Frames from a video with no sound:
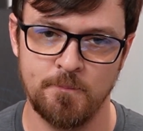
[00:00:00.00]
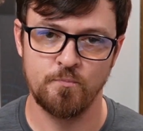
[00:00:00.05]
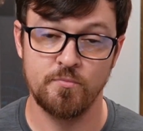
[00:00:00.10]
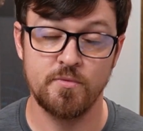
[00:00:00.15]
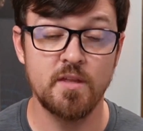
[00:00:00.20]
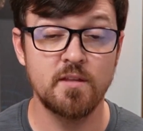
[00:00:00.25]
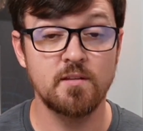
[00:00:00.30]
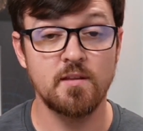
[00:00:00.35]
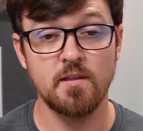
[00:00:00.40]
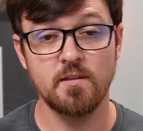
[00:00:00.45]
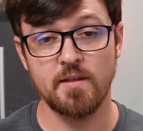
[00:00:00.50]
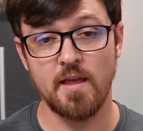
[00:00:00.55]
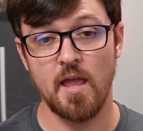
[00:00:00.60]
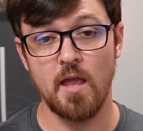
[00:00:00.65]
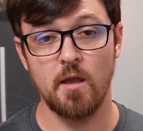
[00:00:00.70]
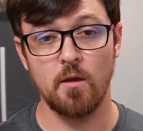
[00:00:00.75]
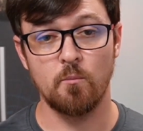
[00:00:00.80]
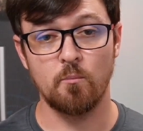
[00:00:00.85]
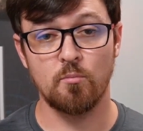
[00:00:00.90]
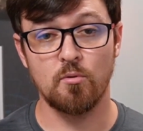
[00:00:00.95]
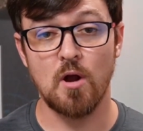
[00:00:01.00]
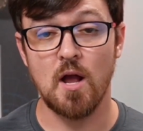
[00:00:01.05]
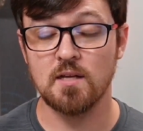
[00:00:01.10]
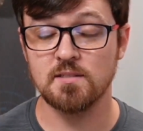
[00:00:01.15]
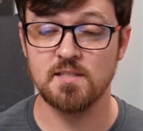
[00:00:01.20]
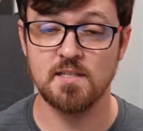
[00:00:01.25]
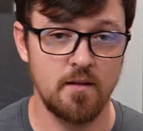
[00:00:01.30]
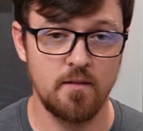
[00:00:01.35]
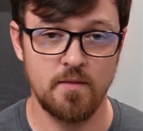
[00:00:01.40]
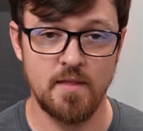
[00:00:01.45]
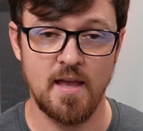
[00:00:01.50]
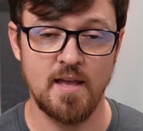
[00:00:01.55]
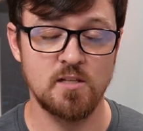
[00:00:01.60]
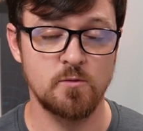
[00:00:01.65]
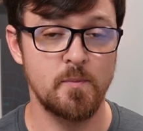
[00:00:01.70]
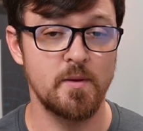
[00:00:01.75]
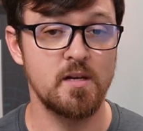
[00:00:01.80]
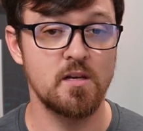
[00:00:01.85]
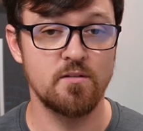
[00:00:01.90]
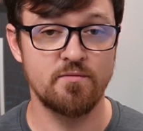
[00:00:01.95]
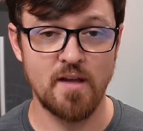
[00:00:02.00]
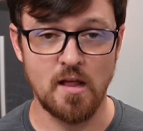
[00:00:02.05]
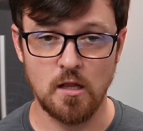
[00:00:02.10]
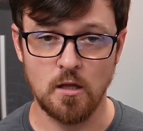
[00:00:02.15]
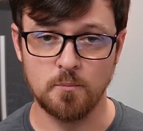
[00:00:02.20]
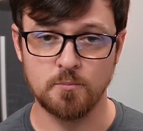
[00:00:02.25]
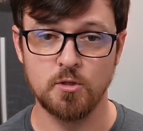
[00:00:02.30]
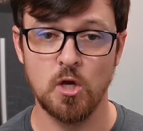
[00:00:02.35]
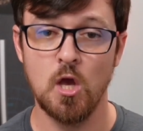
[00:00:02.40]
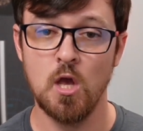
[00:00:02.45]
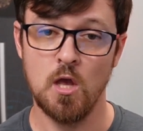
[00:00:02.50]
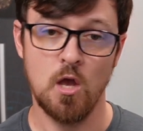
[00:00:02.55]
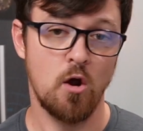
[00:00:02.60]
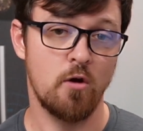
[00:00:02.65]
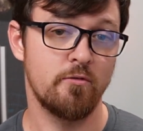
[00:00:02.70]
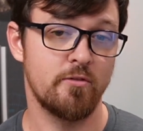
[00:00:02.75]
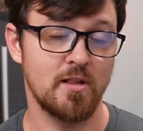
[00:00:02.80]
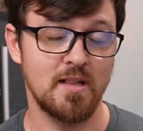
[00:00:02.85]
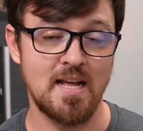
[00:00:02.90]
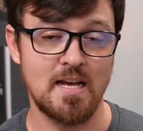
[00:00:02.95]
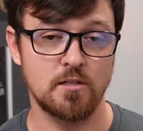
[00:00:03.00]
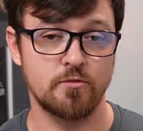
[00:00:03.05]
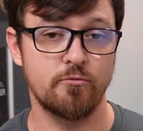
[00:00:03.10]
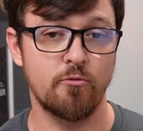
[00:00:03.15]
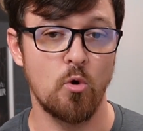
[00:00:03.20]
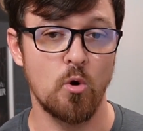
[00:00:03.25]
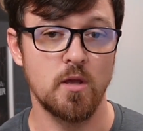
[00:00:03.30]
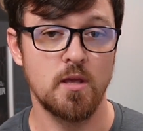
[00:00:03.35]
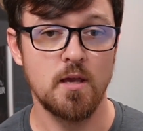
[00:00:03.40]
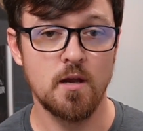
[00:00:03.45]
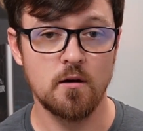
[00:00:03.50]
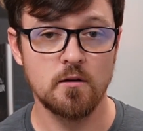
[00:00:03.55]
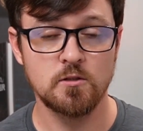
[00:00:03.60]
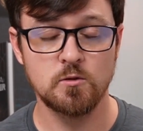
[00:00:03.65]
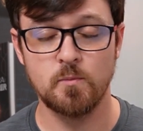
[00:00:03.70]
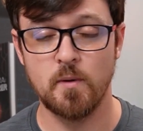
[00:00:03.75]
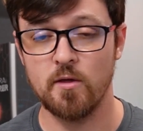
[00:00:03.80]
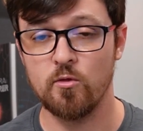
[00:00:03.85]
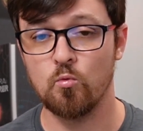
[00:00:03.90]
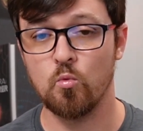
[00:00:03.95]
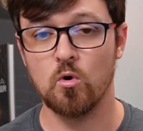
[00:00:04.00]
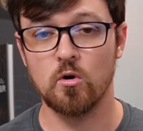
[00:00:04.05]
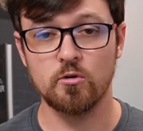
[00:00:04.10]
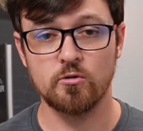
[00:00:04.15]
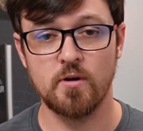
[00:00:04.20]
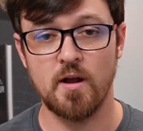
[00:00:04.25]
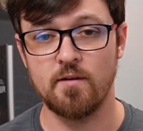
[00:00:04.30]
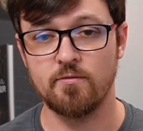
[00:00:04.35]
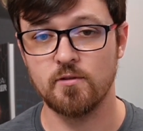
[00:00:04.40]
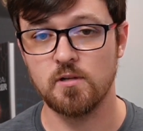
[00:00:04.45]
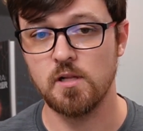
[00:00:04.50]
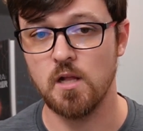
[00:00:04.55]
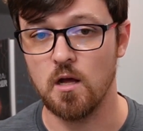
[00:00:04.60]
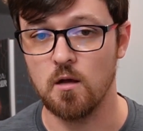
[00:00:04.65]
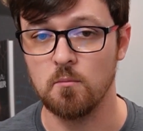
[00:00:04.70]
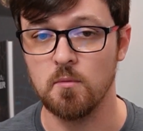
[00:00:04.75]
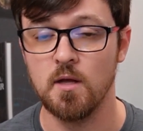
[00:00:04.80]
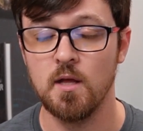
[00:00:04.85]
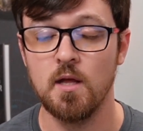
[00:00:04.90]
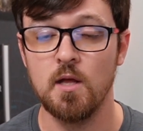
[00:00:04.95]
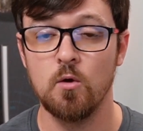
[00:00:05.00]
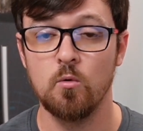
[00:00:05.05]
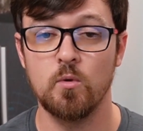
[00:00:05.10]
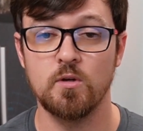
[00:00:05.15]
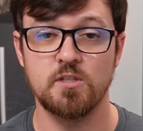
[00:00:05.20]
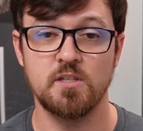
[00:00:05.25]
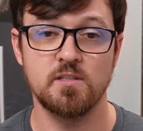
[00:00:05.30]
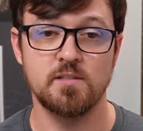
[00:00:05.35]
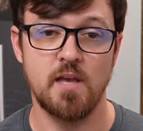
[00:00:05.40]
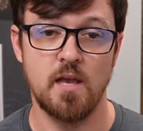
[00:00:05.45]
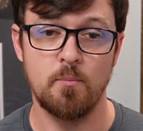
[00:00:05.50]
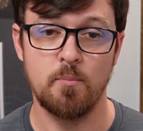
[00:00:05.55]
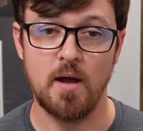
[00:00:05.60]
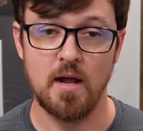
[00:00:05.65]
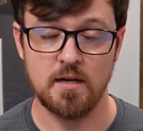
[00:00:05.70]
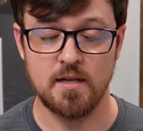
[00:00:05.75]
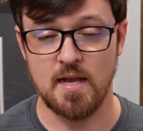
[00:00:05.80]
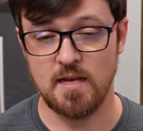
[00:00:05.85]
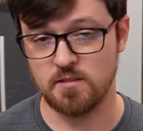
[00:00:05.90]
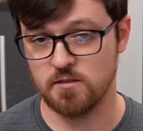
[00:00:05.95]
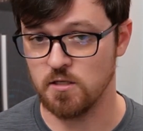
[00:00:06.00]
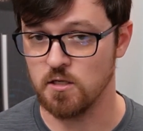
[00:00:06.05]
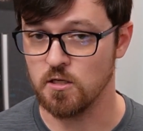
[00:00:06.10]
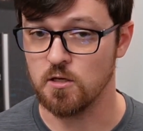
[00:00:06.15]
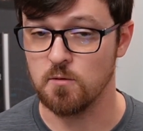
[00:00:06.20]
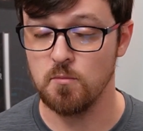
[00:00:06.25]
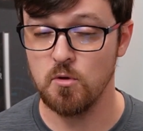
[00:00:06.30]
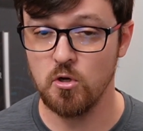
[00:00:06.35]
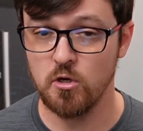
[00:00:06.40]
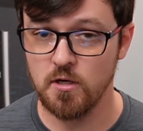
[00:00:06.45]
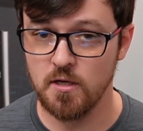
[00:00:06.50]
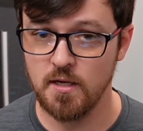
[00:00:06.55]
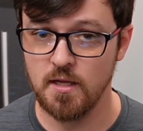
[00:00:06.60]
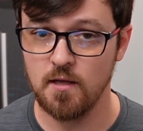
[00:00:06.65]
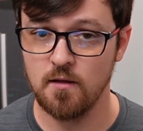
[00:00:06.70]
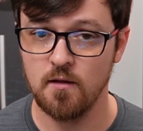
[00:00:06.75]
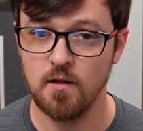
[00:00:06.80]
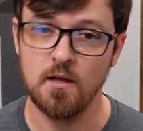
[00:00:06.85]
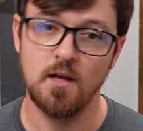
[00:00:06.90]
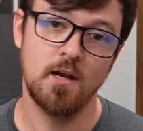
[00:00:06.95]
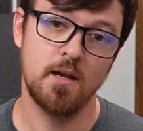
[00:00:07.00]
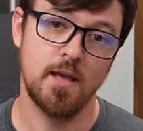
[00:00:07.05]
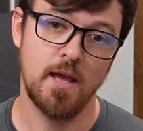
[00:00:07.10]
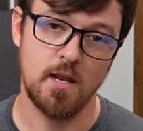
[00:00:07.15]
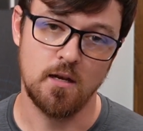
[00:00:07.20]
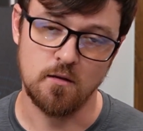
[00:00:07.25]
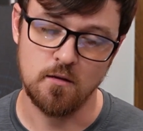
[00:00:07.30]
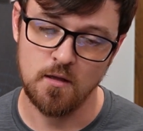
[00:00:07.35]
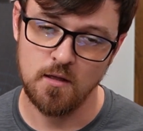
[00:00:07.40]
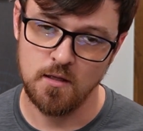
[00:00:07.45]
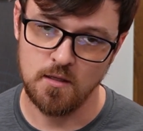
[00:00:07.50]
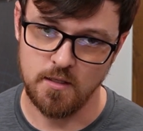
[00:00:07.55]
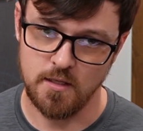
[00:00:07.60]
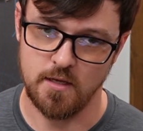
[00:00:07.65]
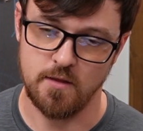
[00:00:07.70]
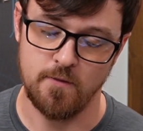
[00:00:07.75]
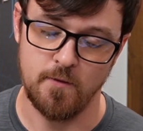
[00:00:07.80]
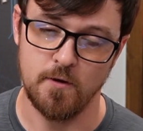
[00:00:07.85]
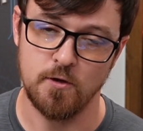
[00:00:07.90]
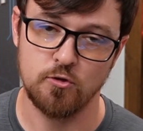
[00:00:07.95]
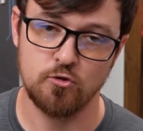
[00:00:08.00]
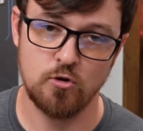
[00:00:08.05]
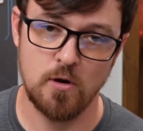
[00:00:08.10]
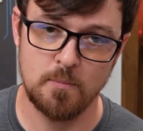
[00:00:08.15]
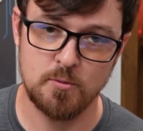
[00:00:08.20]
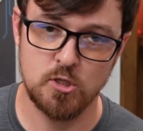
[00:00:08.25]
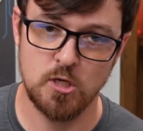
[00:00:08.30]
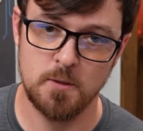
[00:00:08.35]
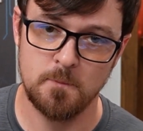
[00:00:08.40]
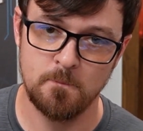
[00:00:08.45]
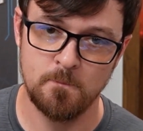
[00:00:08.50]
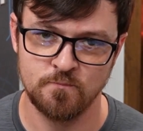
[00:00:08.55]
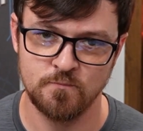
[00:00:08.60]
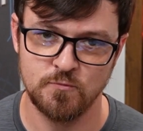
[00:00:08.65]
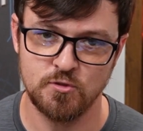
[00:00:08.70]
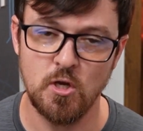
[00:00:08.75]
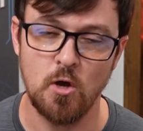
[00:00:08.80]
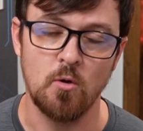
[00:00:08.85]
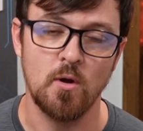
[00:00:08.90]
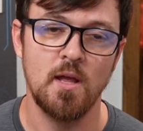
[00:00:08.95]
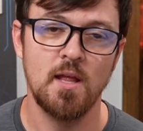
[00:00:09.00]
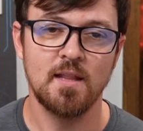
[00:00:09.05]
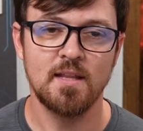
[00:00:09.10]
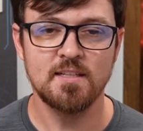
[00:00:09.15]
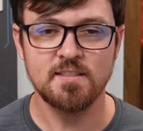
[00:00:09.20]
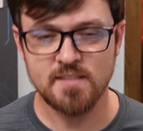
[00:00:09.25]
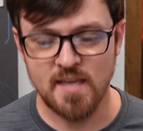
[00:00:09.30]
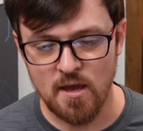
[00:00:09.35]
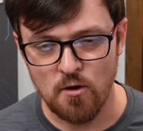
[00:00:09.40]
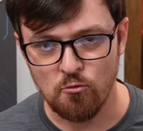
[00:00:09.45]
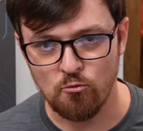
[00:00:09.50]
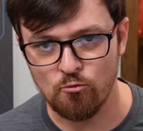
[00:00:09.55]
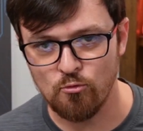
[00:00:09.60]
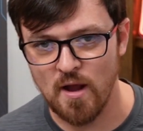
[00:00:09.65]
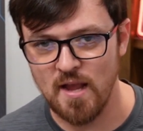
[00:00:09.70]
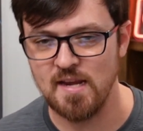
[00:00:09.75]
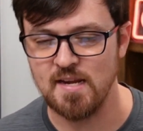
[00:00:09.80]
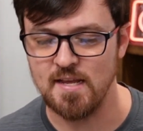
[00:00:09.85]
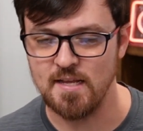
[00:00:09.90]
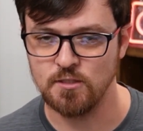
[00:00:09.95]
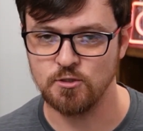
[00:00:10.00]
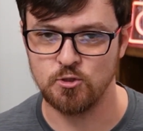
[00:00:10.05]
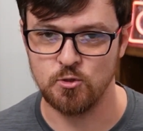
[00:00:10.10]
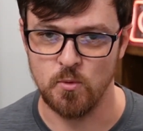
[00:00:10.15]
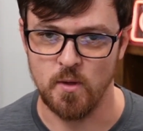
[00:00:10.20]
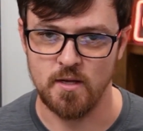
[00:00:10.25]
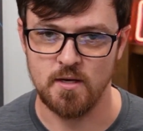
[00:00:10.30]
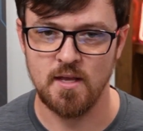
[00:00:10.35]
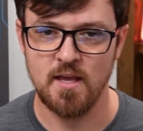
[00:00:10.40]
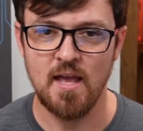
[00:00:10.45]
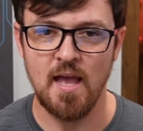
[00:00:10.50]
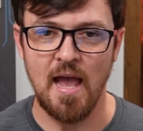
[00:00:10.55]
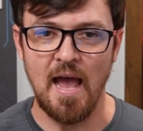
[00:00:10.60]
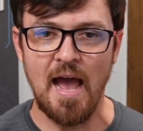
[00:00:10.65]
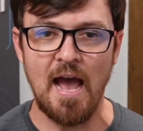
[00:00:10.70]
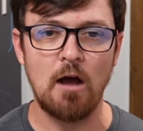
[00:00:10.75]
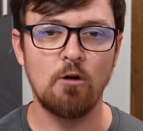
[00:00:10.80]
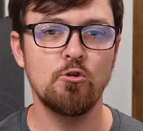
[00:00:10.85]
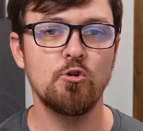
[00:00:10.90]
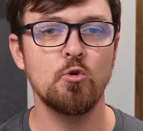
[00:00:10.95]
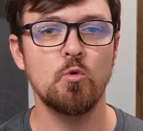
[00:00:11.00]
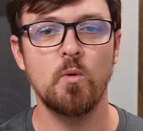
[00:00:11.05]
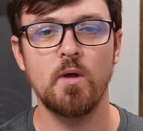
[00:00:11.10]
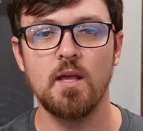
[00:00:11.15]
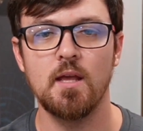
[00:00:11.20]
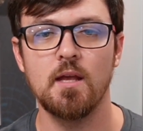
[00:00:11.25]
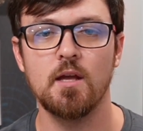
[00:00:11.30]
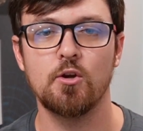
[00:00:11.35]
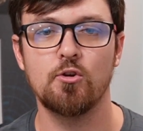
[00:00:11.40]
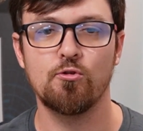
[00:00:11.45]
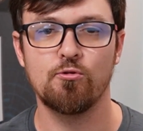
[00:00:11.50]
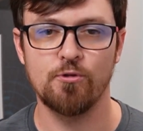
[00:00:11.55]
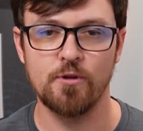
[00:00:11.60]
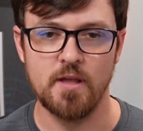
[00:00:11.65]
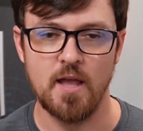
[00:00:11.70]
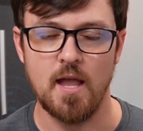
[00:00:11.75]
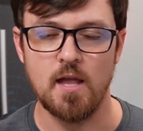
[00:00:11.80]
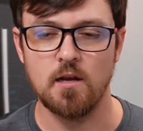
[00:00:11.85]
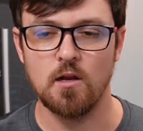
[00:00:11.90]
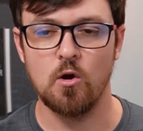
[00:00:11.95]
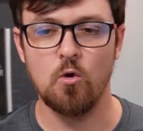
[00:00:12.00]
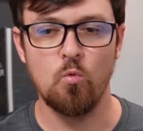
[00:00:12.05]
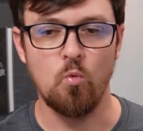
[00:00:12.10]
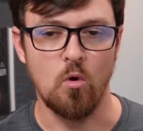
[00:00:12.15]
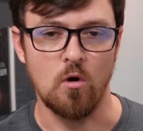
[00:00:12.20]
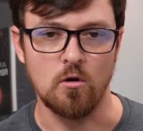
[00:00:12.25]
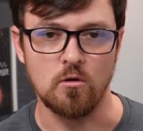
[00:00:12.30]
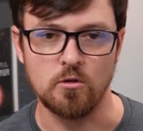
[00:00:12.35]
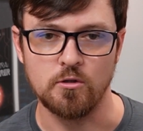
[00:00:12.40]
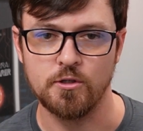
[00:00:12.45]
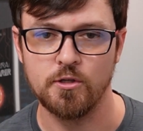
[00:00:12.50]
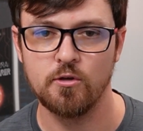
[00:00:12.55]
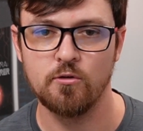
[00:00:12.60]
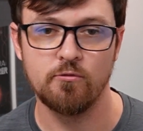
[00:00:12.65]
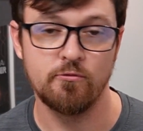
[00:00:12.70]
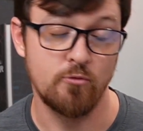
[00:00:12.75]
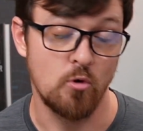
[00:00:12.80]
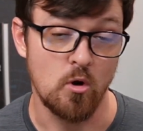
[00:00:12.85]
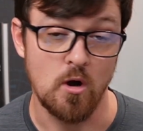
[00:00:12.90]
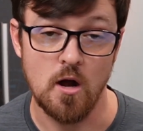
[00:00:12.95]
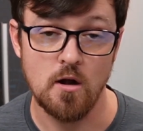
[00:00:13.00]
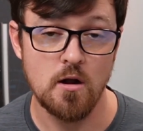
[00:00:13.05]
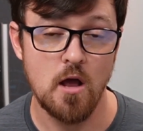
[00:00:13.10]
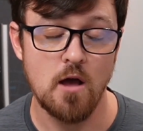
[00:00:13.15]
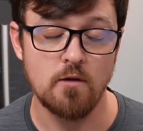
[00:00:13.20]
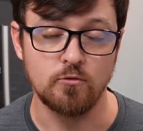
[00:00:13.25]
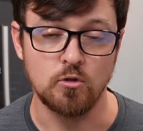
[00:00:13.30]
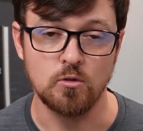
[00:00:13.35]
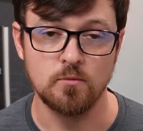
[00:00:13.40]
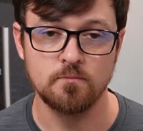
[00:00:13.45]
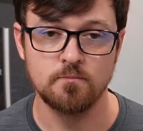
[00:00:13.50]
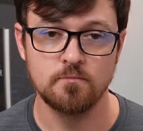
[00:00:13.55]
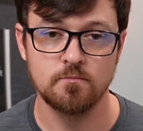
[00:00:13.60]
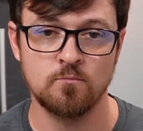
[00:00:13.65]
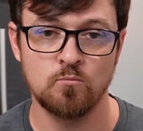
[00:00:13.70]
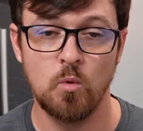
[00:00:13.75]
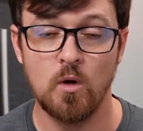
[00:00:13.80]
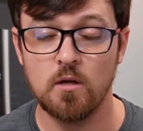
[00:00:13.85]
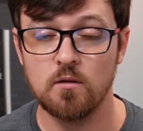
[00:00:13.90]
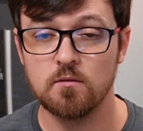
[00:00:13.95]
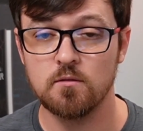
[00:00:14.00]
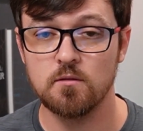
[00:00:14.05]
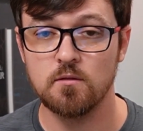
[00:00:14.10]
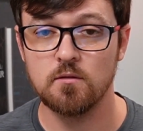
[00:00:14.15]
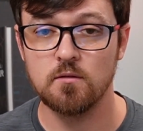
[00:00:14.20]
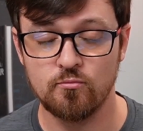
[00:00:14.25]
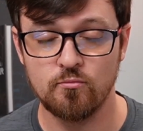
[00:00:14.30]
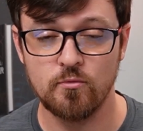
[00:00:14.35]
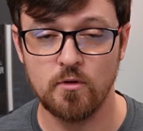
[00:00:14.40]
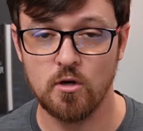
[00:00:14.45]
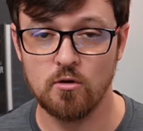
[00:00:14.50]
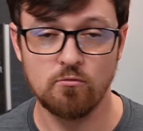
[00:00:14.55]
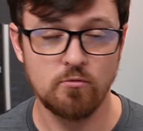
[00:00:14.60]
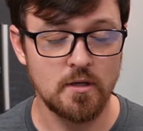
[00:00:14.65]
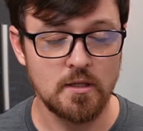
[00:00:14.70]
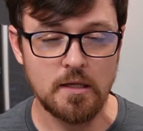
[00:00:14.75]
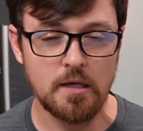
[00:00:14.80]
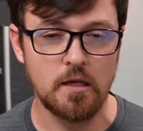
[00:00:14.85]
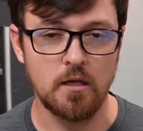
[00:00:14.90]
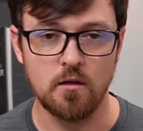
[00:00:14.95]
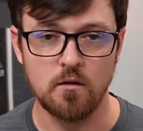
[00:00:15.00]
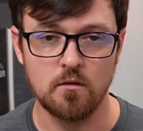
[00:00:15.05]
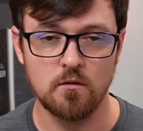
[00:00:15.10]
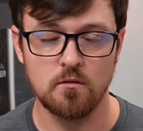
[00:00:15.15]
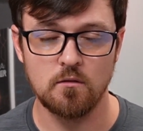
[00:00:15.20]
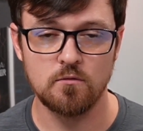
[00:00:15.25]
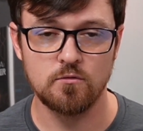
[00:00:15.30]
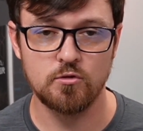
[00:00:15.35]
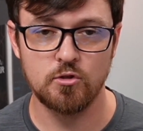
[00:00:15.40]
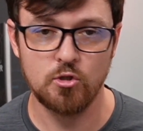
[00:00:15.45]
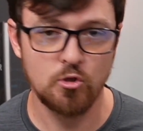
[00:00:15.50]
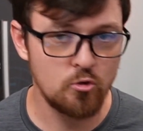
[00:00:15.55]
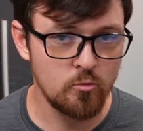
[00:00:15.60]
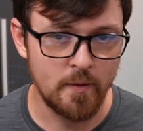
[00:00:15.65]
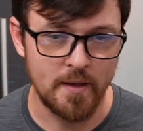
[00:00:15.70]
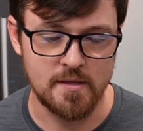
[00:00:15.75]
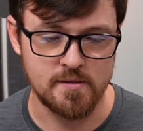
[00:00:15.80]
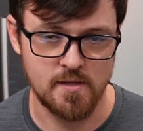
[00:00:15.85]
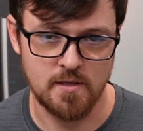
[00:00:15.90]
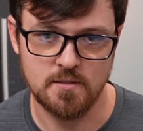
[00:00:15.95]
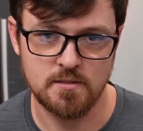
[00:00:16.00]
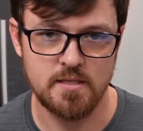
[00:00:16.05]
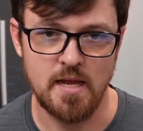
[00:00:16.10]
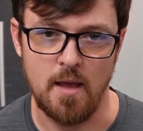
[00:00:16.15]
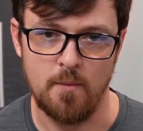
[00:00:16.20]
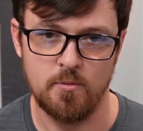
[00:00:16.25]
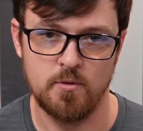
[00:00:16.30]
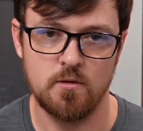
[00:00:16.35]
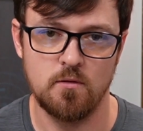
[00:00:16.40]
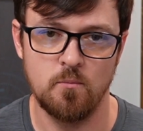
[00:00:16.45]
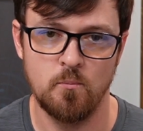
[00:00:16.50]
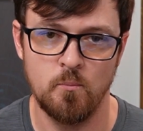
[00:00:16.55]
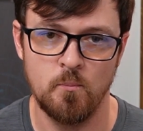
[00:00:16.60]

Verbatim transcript: This is a process that has been developed over the last 4 years by the Worldcraft Club, which is a podcast and community. Again, link in the description. So let's get right into it. How do we create a world for our novel? Well, there are really two basic steps.